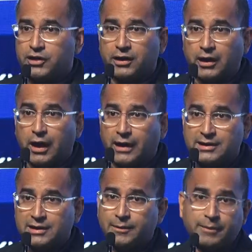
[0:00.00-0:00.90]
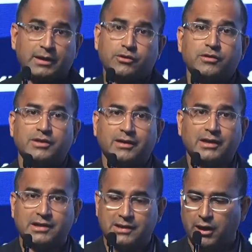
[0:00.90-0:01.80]
on the ostium, it turns out
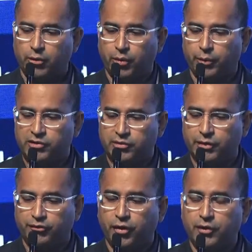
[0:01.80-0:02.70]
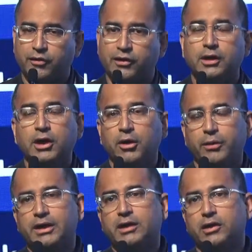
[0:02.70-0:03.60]
that's not where we should be focusing. We
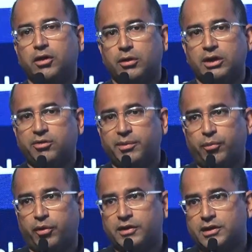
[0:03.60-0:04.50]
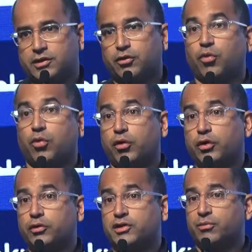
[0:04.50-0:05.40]
need to go a little bit more distal or
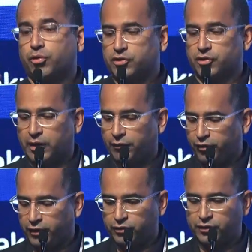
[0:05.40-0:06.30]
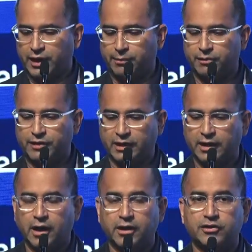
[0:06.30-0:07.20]
use a more circumferential type of
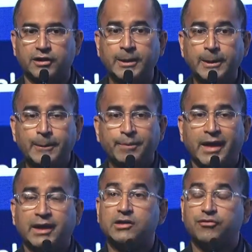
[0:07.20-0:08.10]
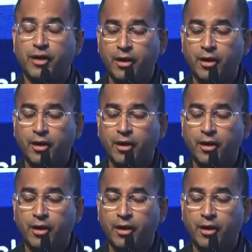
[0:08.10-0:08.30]
technology. And it's very